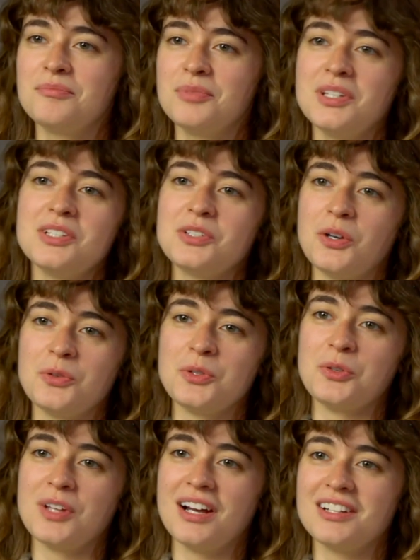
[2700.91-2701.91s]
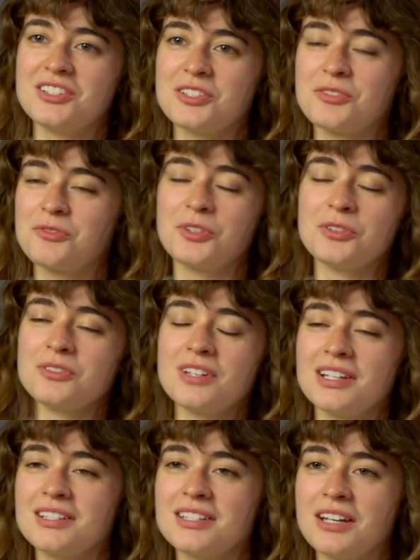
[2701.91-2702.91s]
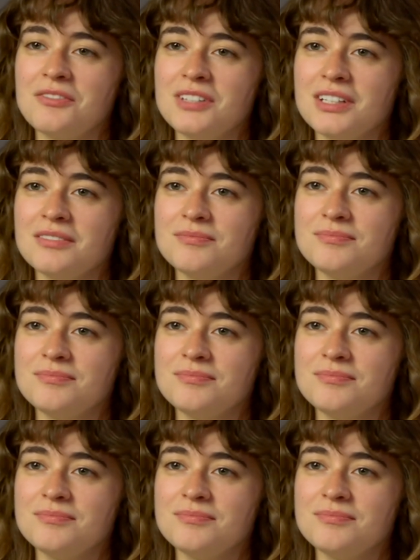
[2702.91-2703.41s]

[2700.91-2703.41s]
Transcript: please don't do that just for like safety.